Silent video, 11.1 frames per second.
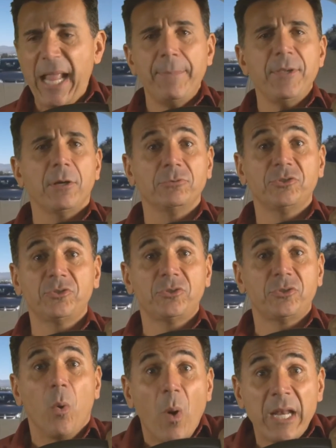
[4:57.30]
bam, you go
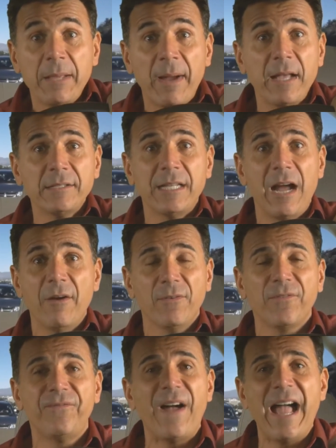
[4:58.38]
20 miles an hour
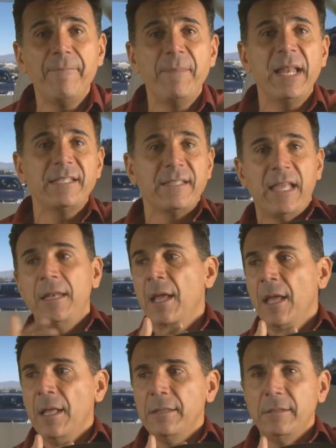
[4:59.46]
for 5 minutes, and then
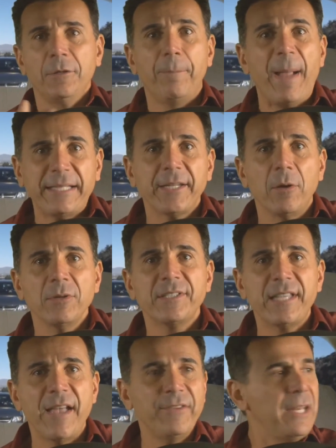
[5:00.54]
you're back to going
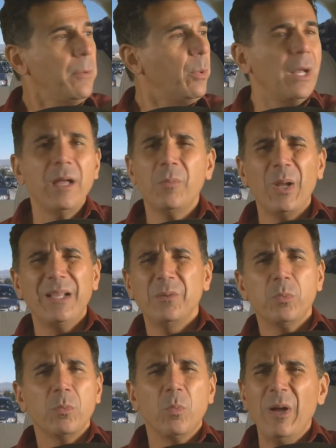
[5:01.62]
70?
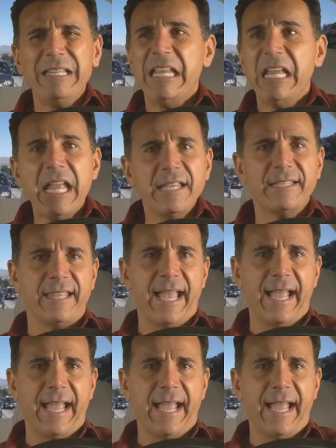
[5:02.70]
What is